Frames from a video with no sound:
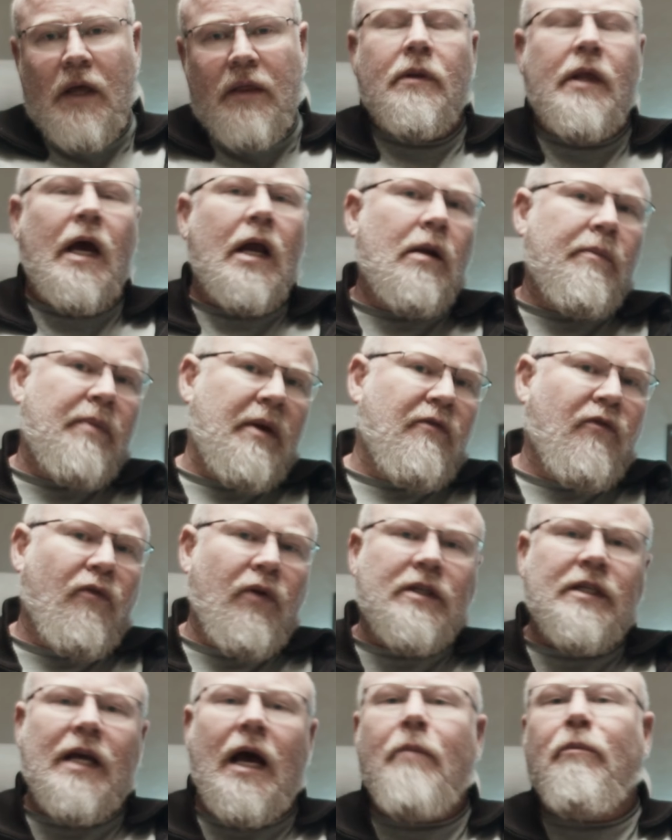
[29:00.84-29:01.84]
That'll be, for
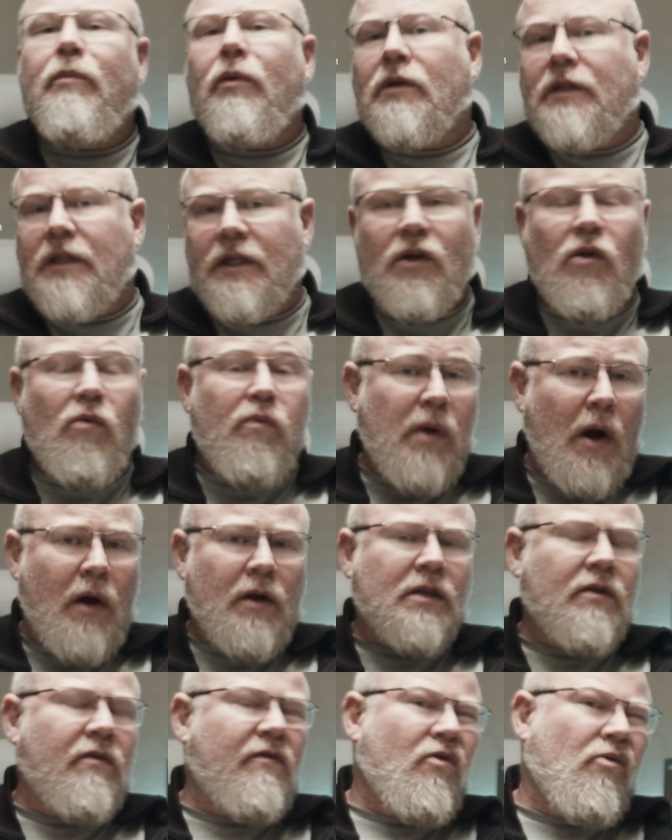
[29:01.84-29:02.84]
example, single
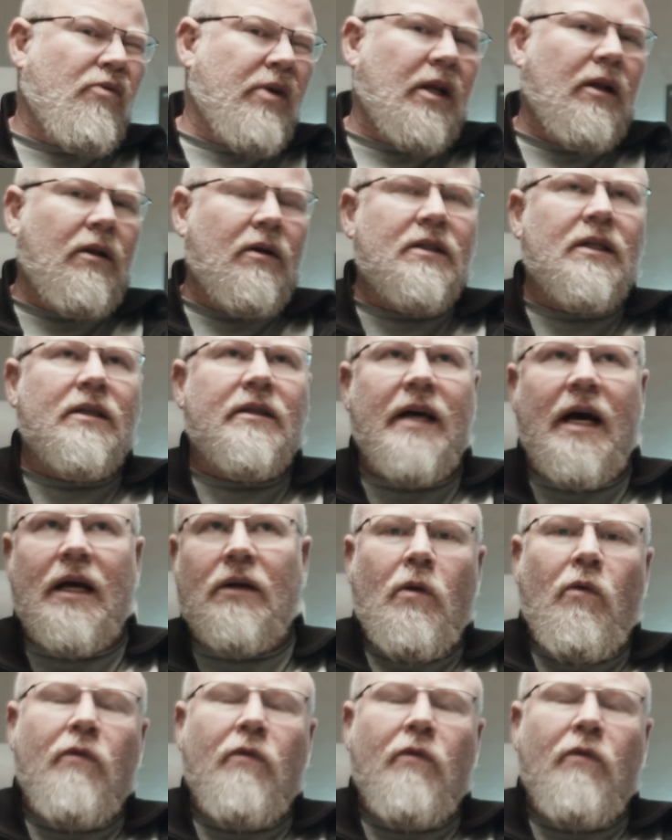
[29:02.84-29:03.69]
parse. And we've already looked at that.